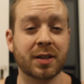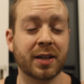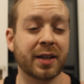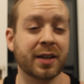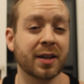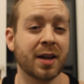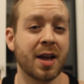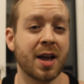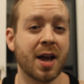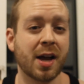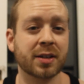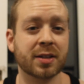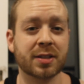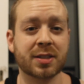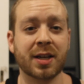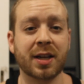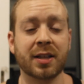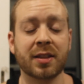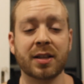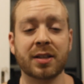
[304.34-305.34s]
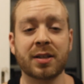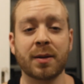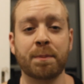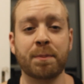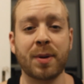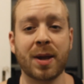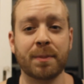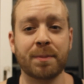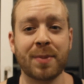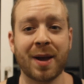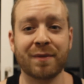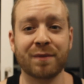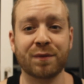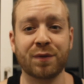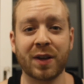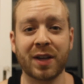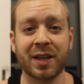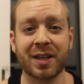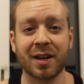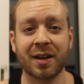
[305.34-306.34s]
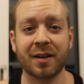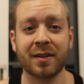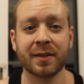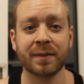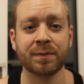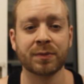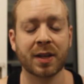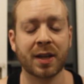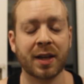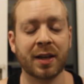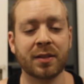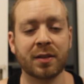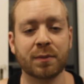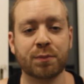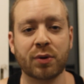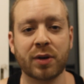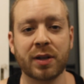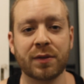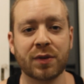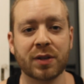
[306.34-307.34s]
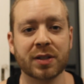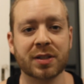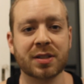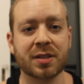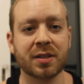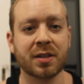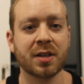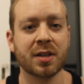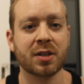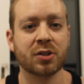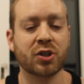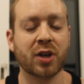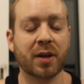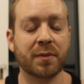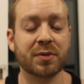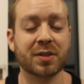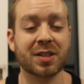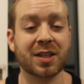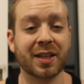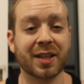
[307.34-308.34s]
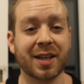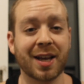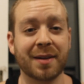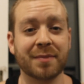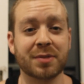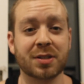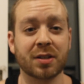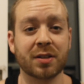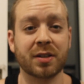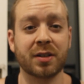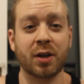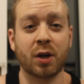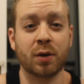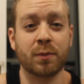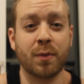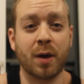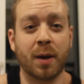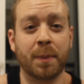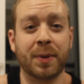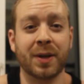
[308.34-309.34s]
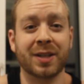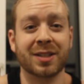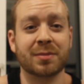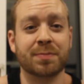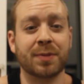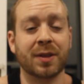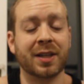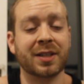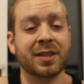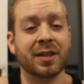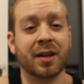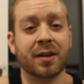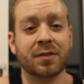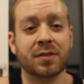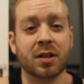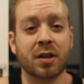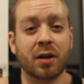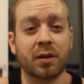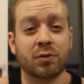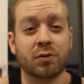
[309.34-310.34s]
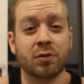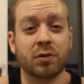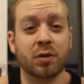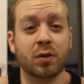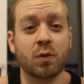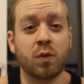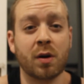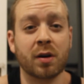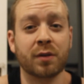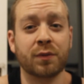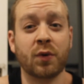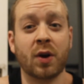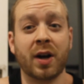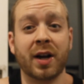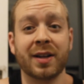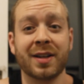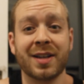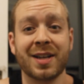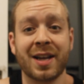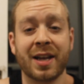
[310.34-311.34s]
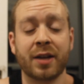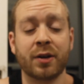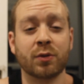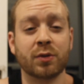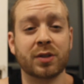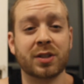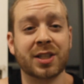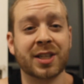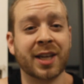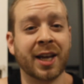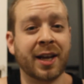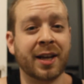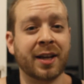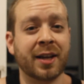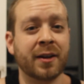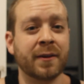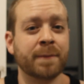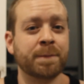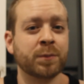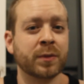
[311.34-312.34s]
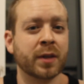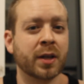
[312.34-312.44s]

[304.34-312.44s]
in the league. As I say, they did beat Benfica in the previous Champions League game, so they're no Muppets, but they did have to go through the qualifier in order to get here.